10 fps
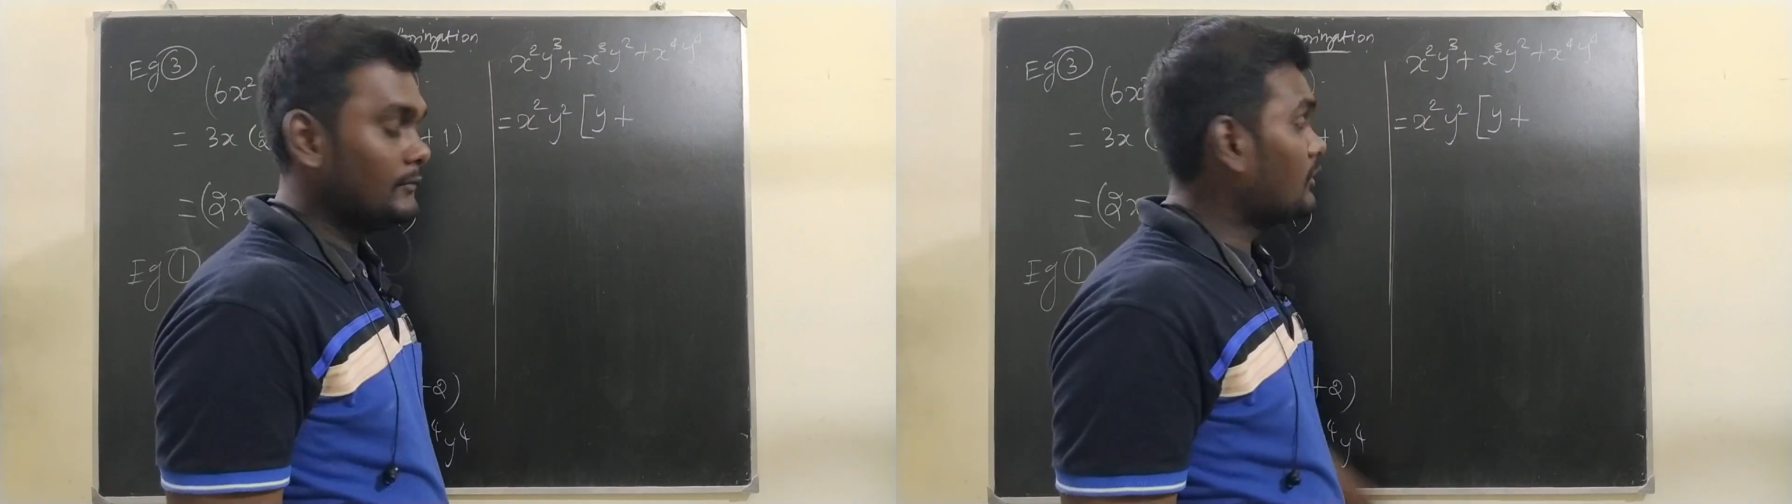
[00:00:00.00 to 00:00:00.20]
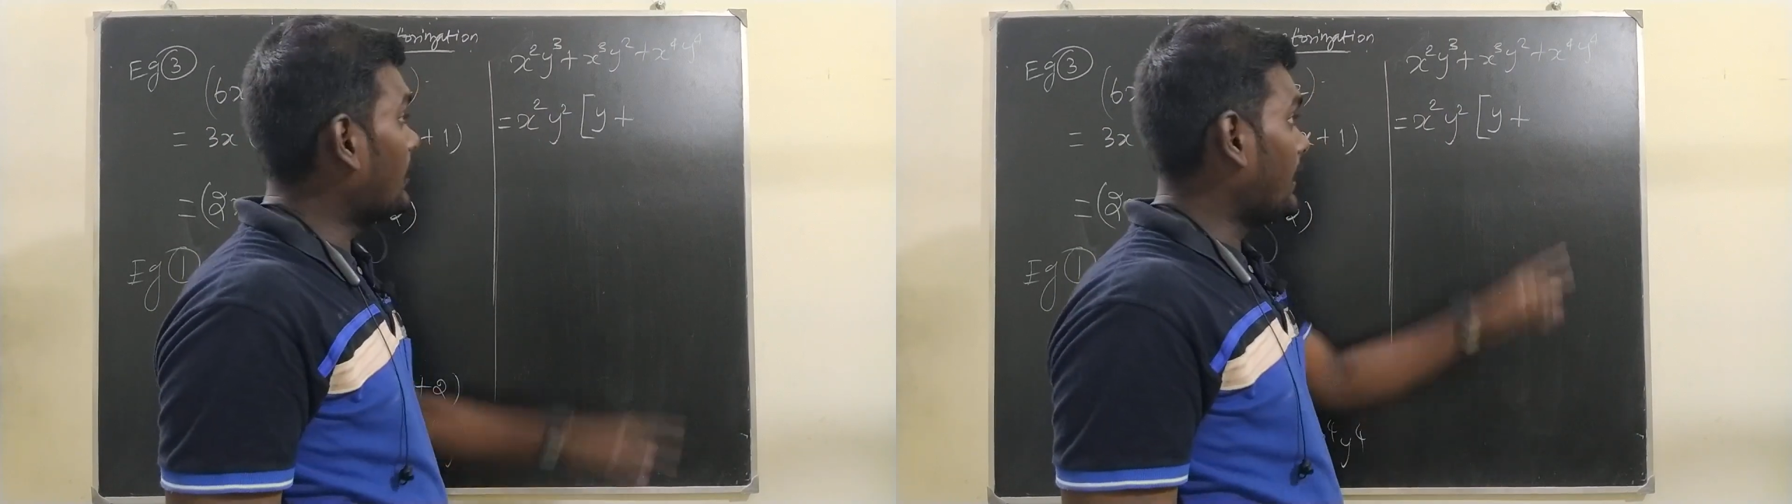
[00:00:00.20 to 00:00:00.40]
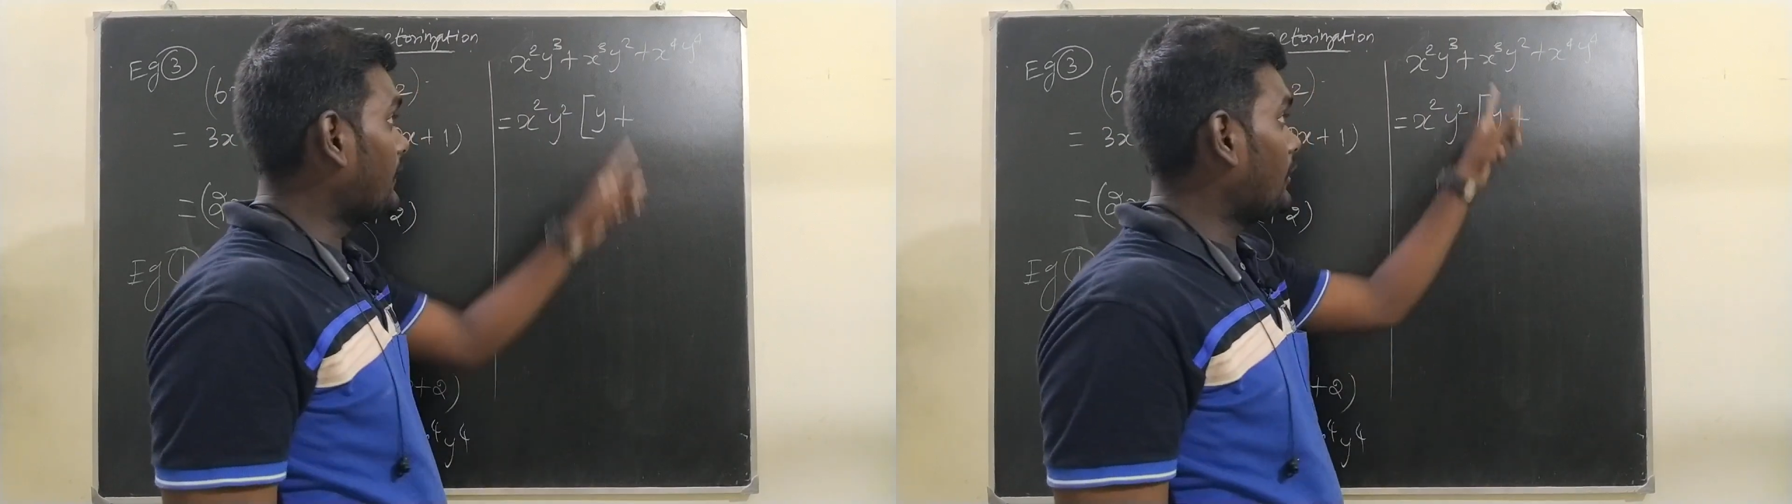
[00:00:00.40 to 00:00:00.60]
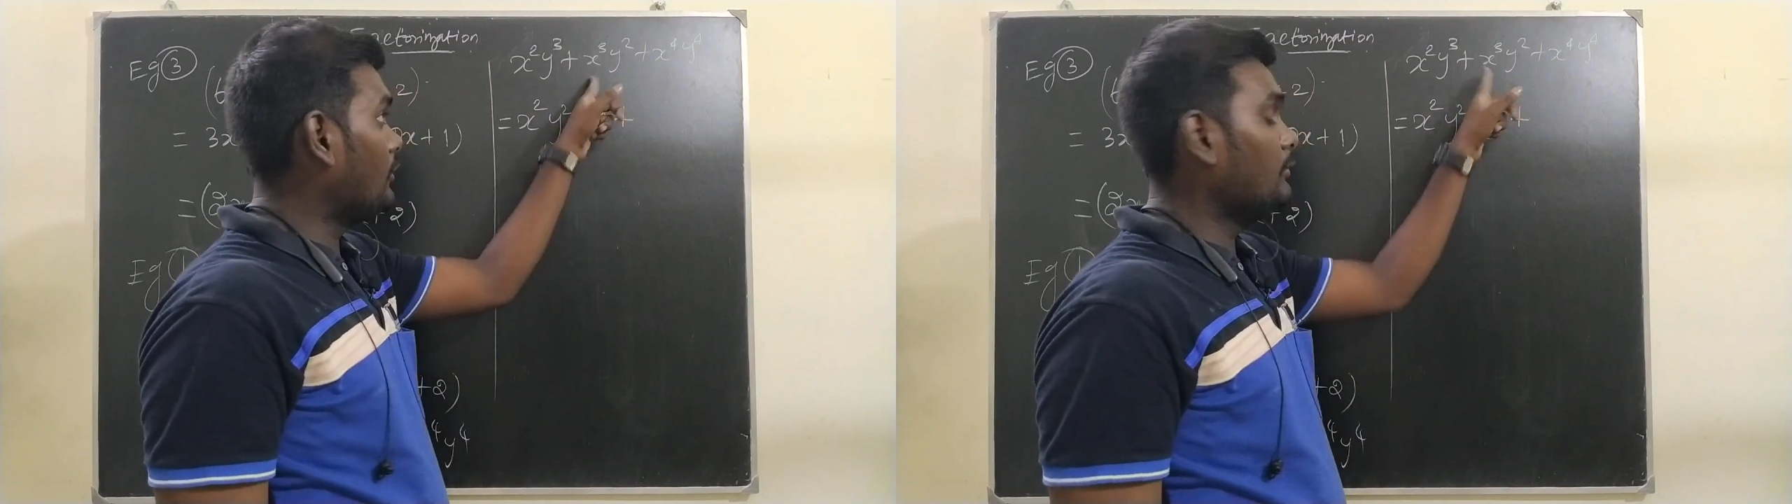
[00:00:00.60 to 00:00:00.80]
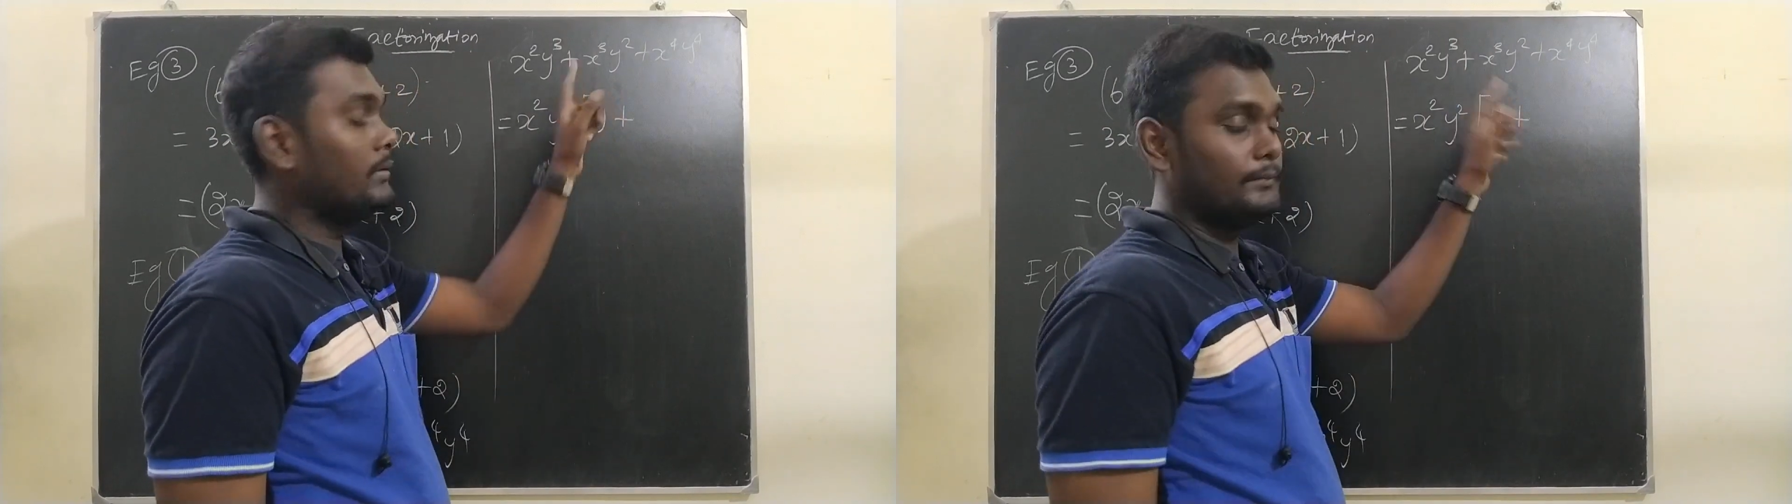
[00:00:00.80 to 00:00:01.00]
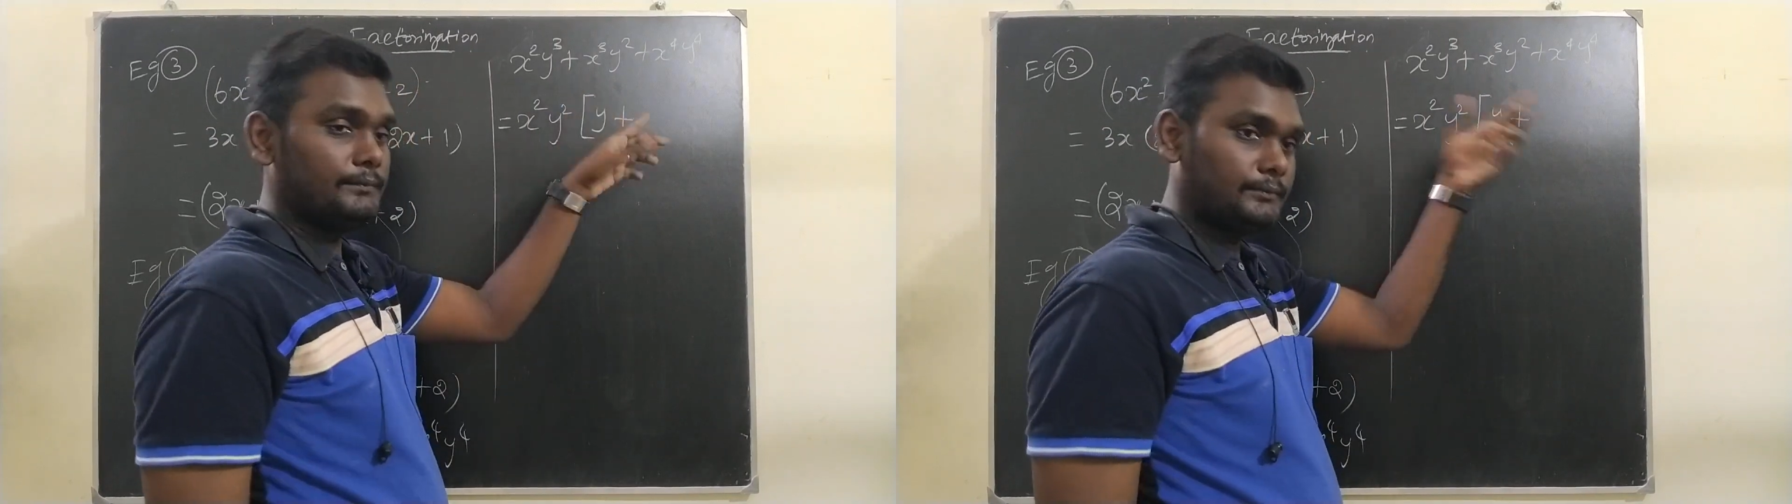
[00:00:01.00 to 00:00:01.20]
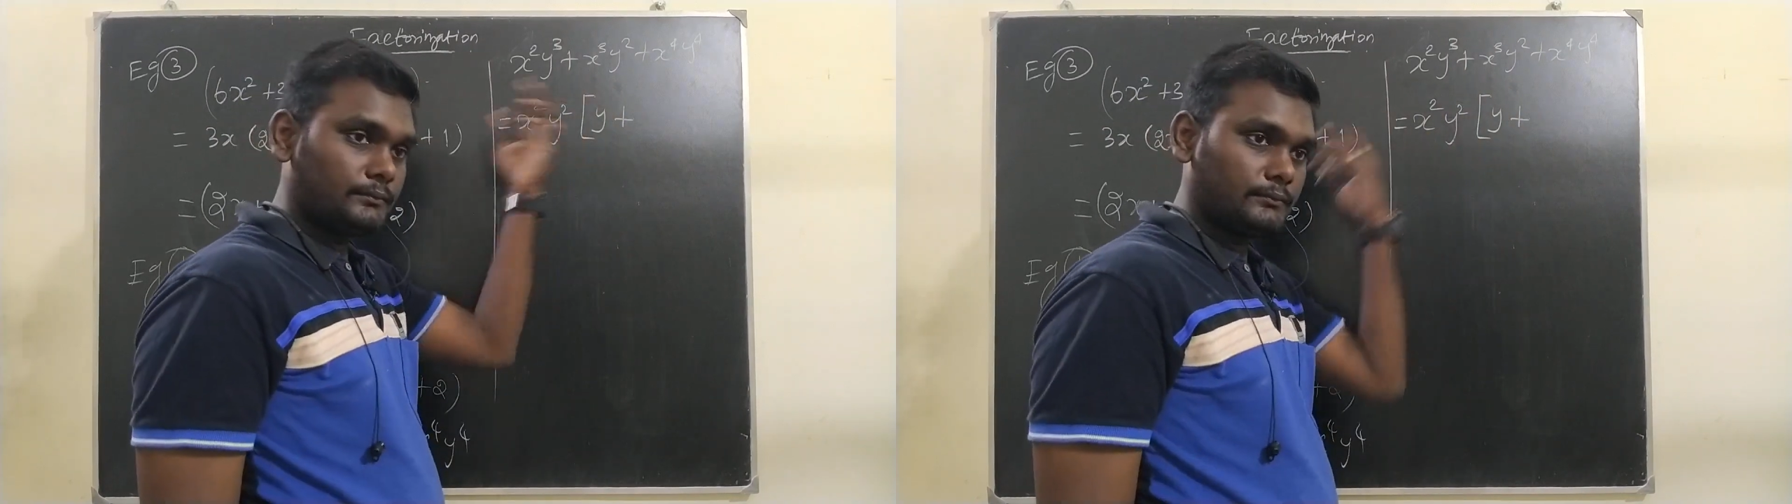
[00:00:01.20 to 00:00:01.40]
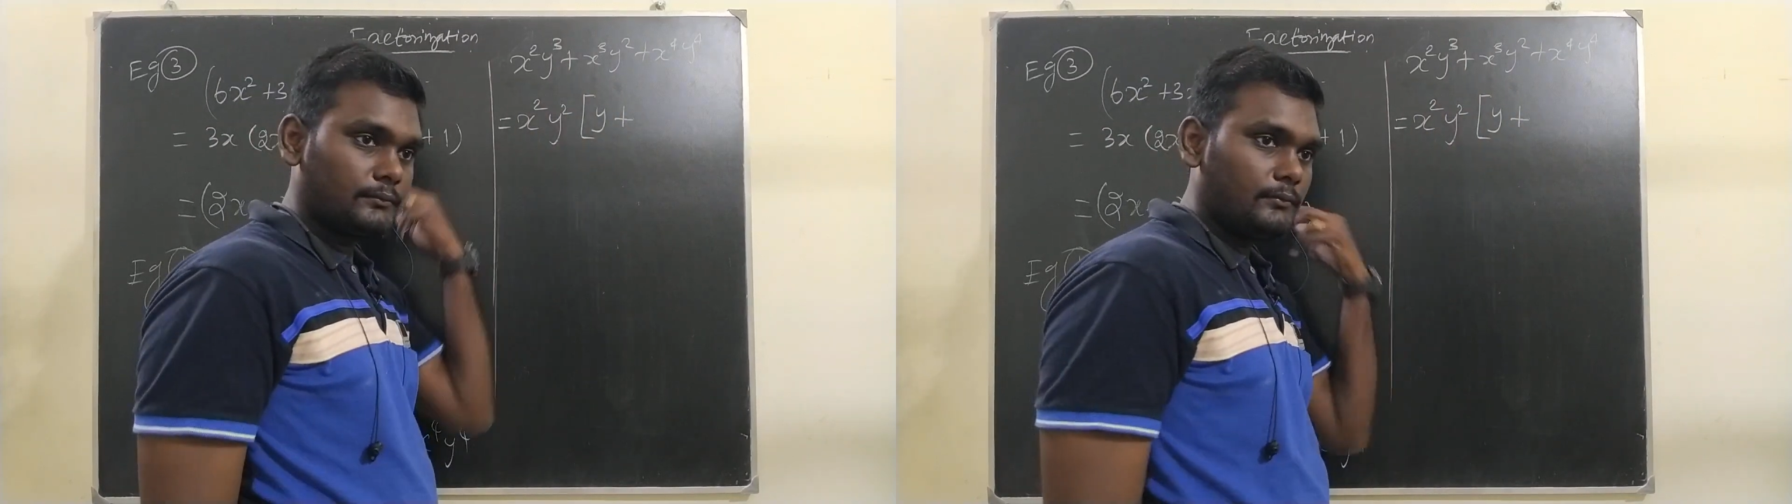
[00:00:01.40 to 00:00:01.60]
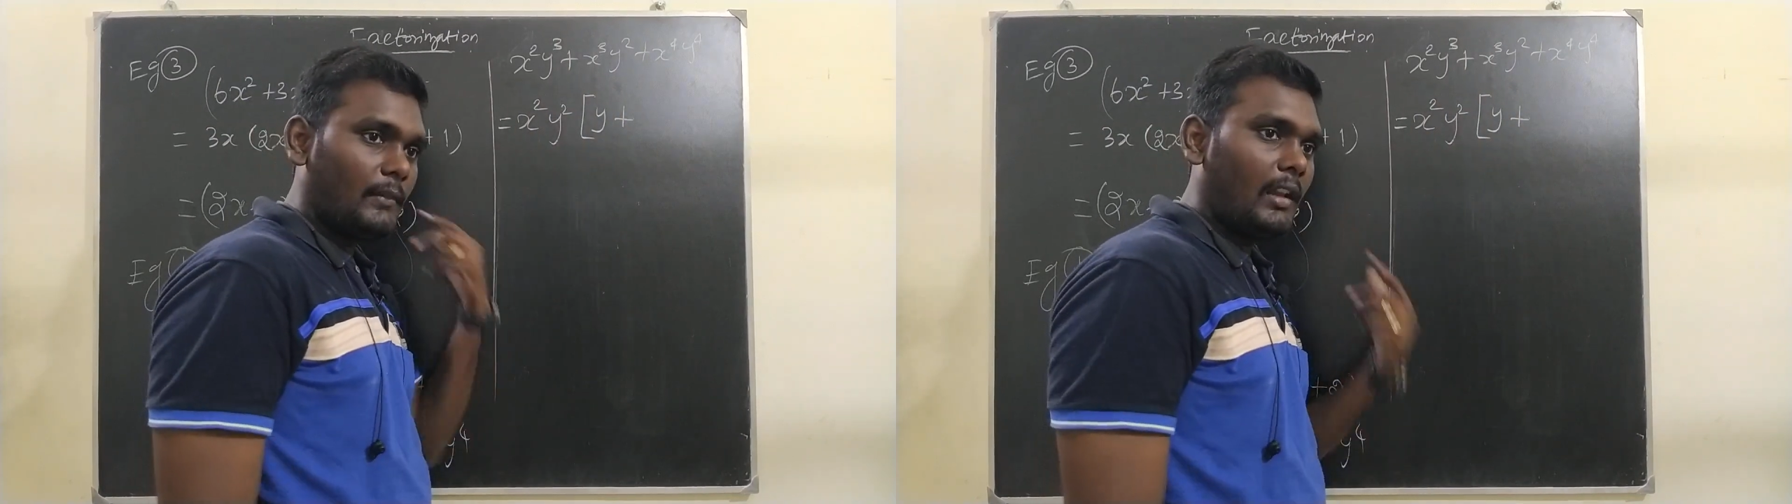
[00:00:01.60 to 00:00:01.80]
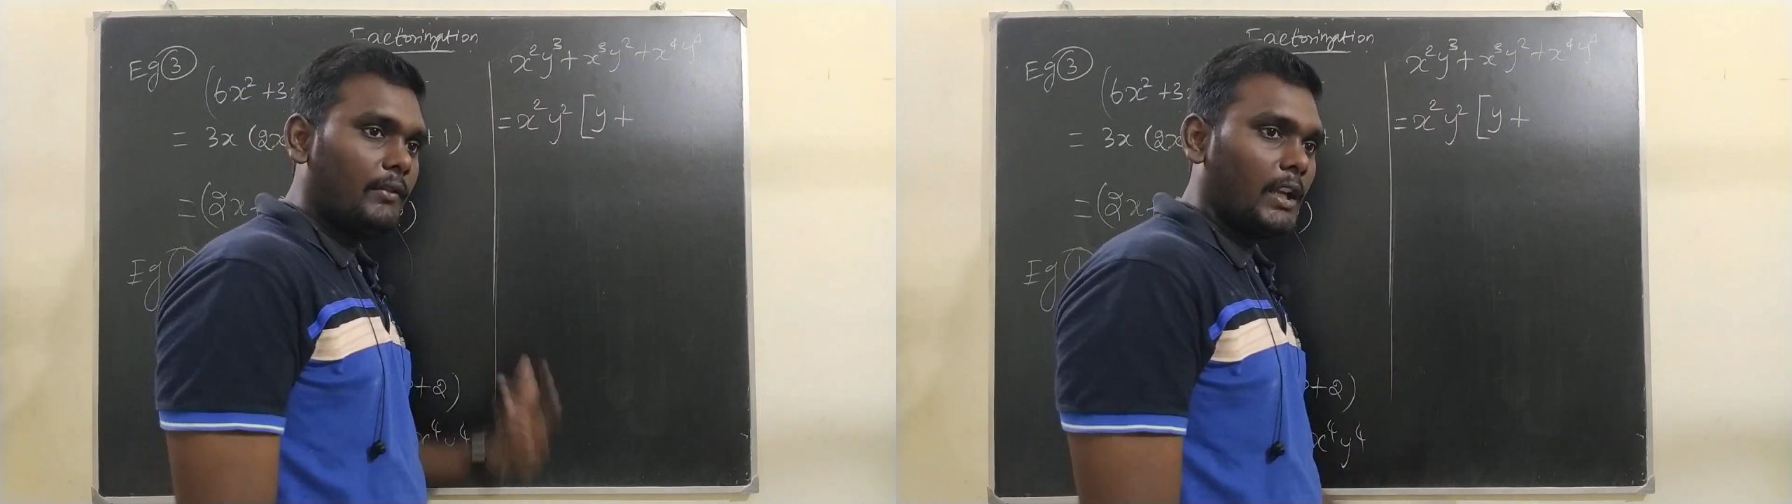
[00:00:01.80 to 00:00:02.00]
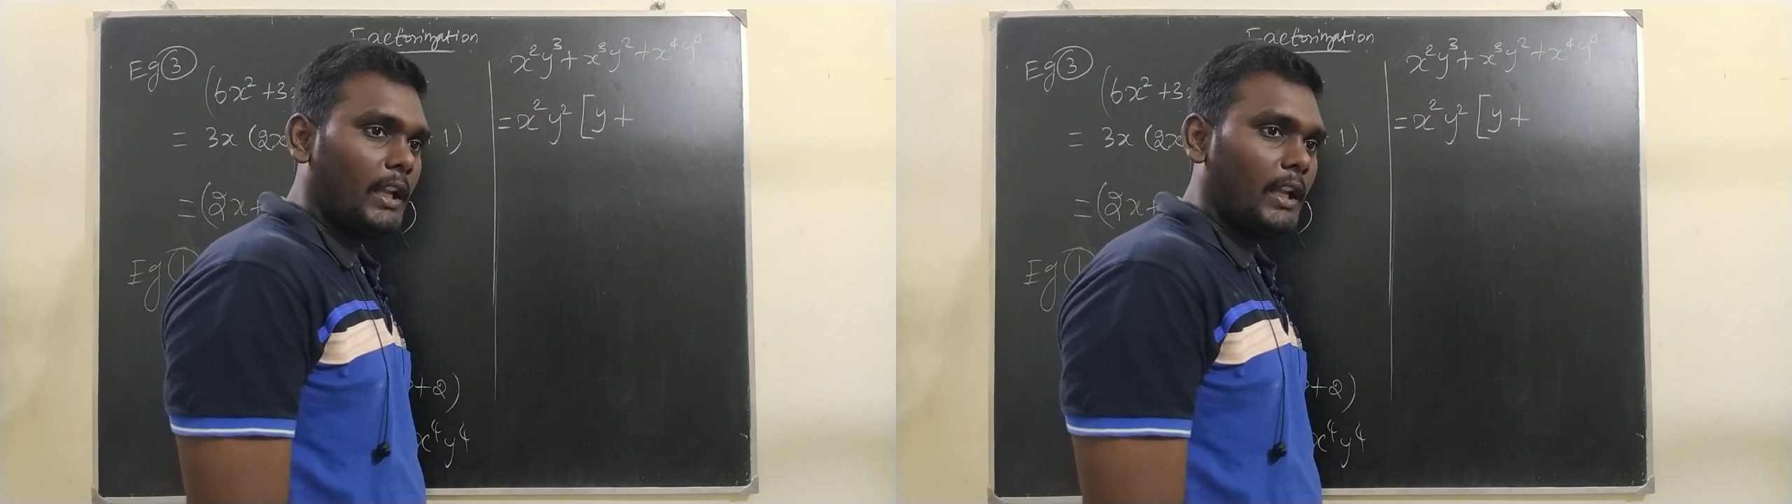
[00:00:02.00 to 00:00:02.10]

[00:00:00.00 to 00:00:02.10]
Sorry, x cube. We